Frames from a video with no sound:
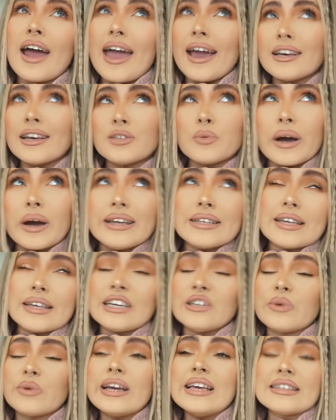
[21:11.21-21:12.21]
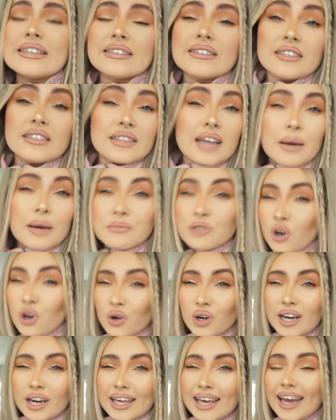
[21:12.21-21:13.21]
XYZ reasons that I'm not
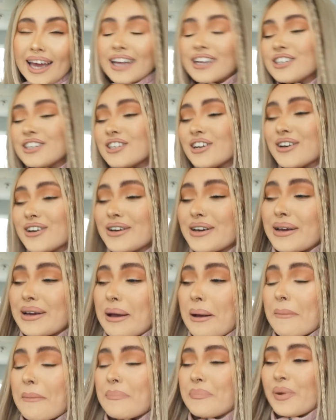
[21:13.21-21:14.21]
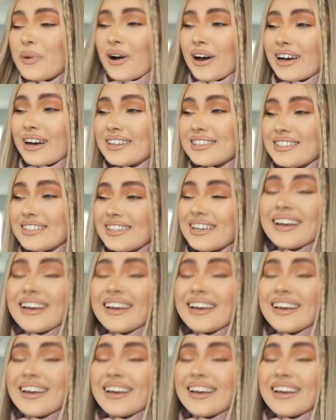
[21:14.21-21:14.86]
gonna get into, but